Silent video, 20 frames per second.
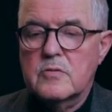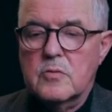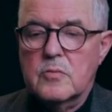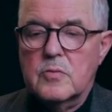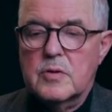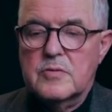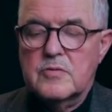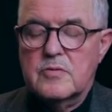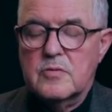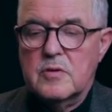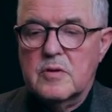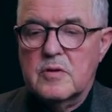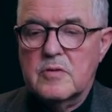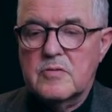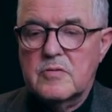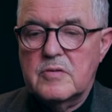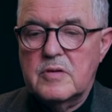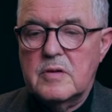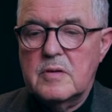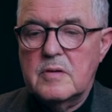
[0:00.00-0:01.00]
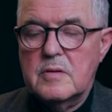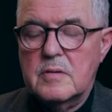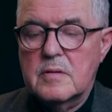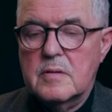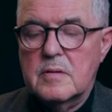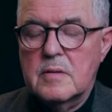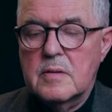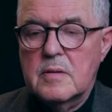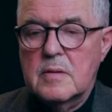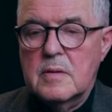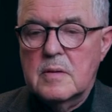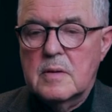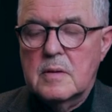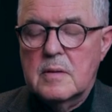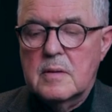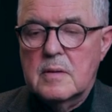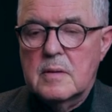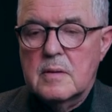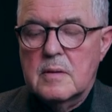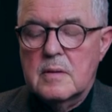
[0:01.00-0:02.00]
So as you can see,
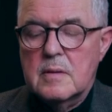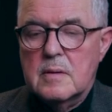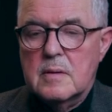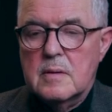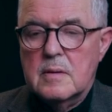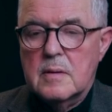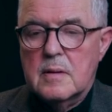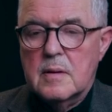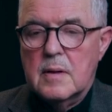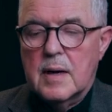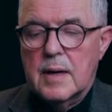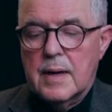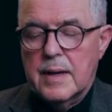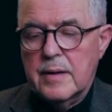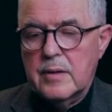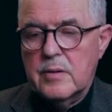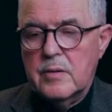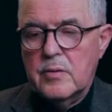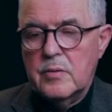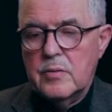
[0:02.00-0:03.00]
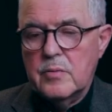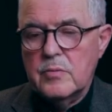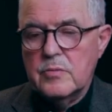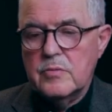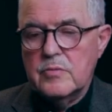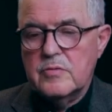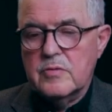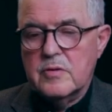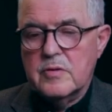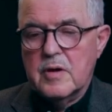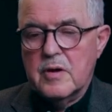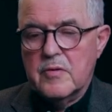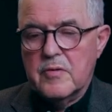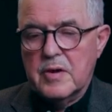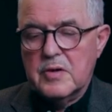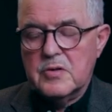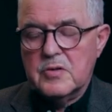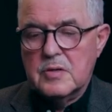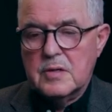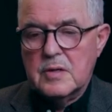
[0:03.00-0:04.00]
I like to use the
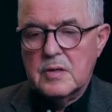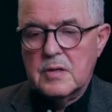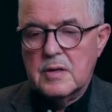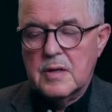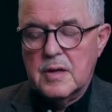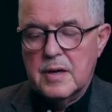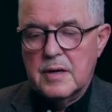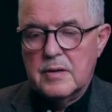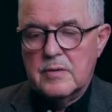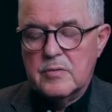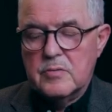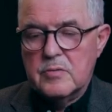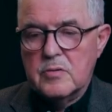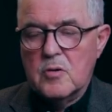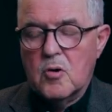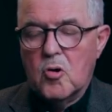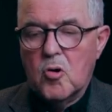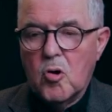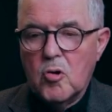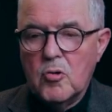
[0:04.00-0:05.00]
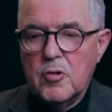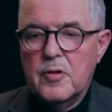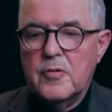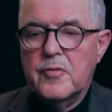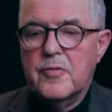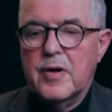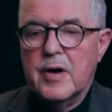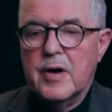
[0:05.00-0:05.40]
direction indicator all the